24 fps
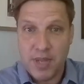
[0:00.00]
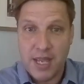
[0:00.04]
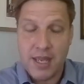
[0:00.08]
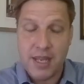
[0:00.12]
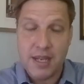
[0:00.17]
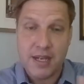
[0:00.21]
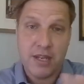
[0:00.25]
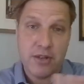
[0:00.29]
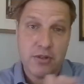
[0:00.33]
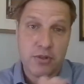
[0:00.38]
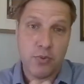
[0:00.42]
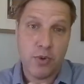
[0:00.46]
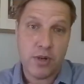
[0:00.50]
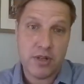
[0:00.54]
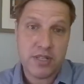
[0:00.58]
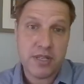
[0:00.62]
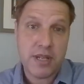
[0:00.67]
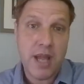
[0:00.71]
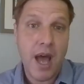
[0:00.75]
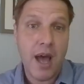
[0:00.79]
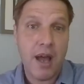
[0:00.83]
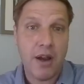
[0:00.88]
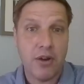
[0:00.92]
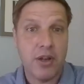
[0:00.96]
should be, and here's where
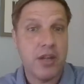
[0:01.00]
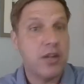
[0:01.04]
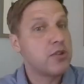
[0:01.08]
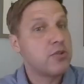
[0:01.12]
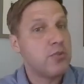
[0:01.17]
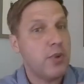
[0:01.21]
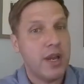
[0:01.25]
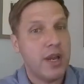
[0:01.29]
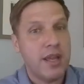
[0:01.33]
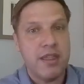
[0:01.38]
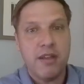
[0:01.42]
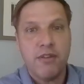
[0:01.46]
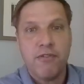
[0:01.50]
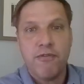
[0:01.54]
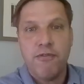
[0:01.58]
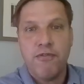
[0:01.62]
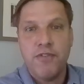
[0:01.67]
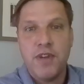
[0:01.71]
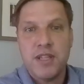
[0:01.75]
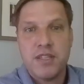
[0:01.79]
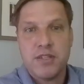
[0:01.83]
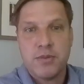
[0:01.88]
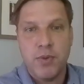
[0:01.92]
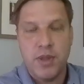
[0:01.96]
it's not, or here's what I think
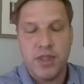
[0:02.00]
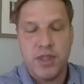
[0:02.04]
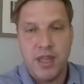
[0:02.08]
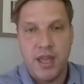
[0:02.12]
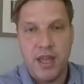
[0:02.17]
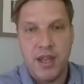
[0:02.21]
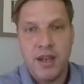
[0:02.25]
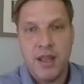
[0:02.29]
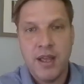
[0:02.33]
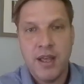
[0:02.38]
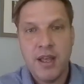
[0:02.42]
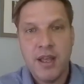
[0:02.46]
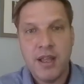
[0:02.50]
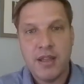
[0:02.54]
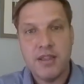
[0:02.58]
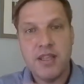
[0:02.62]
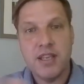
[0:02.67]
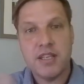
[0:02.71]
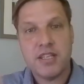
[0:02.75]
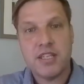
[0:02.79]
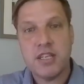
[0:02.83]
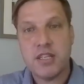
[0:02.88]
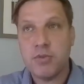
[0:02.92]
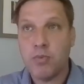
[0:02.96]
fits with it.
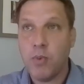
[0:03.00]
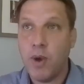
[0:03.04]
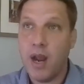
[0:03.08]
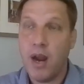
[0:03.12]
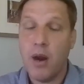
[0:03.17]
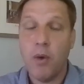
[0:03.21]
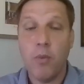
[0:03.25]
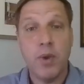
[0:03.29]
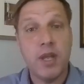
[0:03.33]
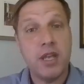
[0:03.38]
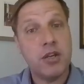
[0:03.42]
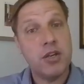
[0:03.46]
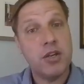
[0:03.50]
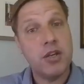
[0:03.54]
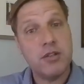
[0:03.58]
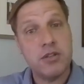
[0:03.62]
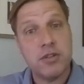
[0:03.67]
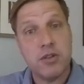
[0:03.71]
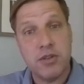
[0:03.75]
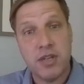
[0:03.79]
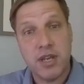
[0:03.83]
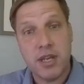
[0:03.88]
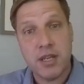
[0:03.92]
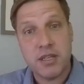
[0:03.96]
This is where we
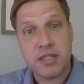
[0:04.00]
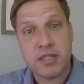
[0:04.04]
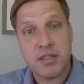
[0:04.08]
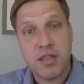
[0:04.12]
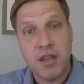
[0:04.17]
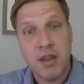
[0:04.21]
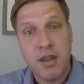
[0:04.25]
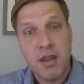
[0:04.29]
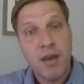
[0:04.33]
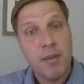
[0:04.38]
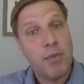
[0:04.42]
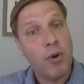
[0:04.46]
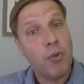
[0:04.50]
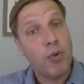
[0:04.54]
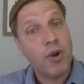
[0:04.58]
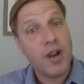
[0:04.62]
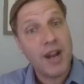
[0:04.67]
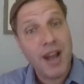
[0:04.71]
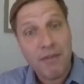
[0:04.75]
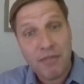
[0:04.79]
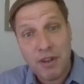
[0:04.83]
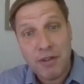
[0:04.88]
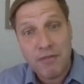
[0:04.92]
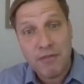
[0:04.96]
could do this, but we're
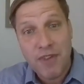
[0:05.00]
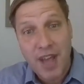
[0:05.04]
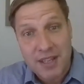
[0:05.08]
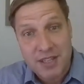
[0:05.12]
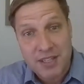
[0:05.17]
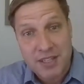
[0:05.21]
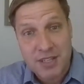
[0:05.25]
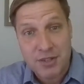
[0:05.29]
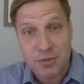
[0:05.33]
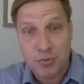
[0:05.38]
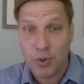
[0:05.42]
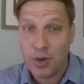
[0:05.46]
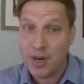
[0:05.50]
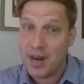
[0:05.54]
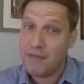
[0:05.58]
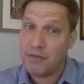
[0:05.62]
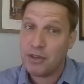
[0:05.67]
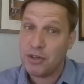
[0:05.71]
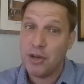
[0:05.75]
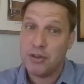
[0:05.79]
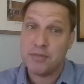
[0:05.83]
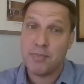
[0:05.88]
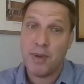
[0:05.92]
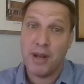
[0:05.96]
going to have to invest. We're going to
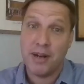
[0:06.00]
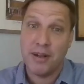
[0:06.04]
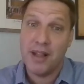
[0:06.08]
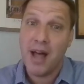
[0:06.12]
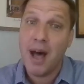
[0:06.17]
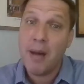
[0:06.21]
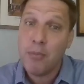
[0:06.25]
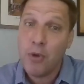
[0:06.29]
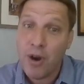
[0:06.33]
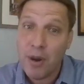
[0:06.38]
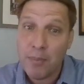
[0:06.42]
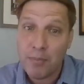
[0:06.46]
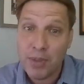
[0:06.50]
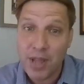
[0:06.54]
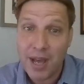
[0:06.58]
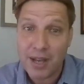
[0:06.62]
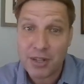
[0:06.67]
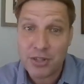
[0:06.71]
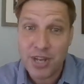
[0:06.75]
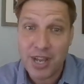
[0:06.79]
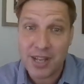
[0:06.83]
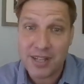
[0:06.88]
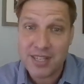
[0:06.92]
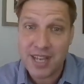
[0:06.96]
have to go spend a lot more on
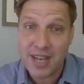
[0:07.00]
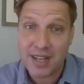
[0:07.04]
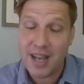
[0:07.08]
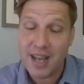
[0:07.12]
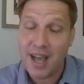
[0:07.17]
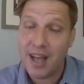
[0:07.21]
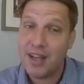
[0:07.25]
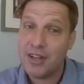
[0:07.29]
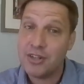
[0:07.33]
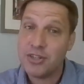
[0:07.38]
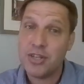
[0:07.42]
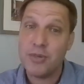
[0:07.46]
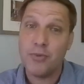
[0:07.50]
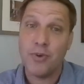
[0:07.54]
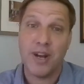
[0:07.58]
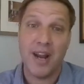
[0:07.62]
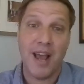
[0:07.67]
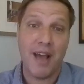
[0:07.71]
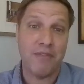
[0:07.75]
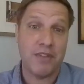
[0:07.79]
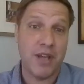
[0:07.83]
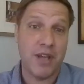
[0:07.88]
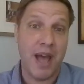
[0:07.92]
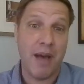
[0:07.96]
blockchain technology. We're
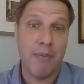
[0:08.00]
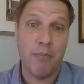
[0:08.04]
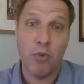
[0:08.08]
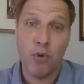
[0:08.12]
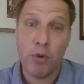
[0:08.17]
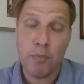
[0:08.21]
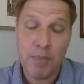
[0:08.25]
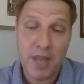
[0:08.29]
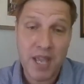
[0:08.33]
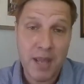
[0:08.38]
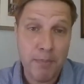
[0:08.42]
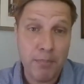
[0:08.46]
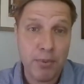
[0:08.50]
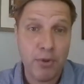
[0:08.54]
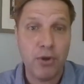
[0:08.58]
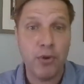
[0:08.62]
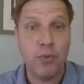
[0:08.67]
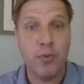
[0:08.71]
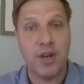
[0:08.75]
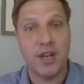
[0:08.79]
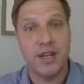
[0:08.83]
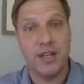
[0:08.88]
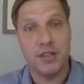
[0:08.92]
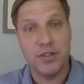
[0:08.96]
going to have more
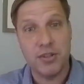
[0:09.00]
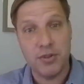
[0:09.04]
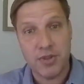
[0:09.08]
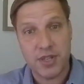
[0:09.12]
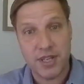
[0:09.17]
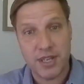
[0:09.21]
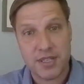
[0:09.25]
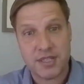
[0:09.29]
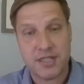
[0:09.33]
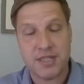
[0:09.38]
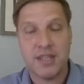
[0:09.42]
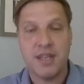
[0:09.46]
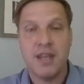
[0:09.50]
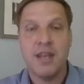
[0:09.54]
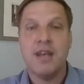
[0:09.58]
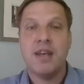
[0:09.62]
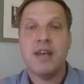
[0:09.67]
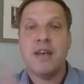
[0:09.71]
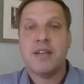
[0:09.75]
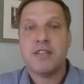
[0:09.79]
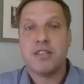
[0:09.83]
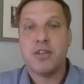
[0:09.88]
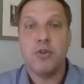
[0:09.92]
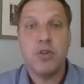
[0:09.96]
people. We're going to do this.
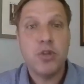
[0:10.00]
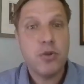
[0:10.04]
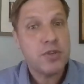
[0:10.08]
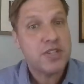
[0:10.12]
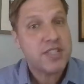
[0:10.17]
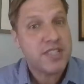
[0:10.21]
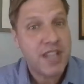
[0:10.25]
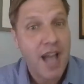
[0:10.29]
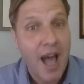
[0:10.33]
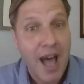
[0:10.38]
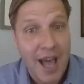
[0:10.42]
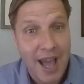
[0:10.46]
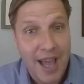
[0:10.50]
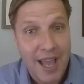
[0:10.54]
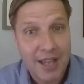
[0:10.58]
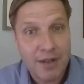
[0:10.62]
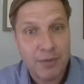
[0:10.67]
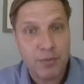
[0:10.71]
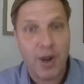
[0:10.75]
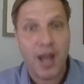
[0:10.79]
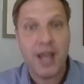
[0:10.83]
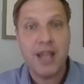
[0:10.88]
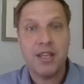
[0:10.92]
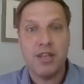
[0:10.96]
So you
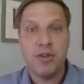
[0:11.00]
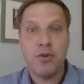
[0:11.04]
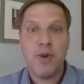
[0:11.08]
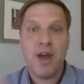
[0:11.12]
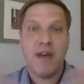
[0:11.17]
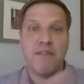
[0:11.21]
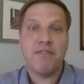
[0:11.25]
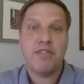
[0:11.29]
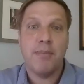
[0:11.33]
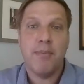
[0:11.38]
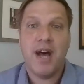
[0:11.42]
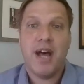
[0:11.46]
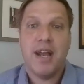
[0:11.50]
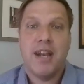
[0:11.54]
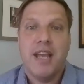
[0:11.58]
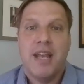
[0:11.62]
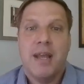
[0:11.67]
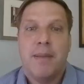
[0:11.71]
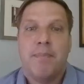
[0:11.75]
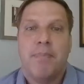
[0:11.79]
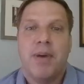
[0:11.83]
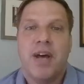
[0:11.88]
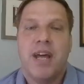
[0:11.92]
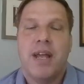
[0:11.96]
decide, right? You have the
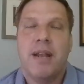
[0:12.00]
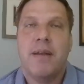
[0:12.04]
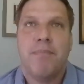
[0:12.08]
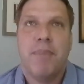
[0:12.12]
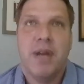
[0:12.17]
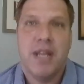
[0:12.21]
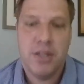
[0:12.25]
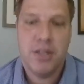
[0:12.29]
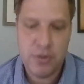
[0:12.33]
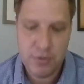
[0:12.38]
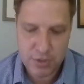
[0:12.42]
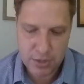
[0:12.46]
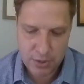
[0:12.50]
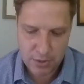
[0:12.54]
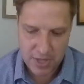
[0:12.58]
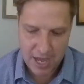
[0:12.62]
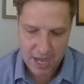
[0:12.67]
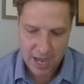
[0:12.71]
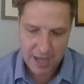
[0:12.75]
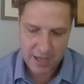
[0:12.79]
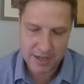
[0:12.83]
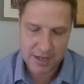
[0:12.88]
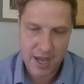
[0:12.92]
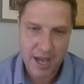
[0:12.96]
money, but you do
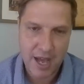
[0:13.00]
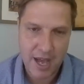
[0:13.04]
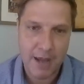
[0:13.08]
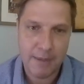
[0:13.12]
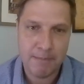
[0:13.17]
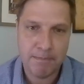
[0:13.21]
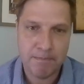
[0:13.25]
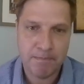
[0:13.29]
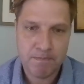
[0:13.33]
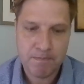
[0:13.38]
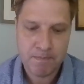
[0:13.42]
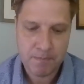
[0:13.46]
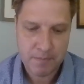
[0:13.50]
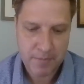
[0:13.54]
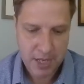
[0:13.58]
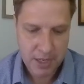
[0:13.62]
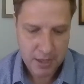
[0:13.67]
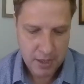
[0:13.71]
that.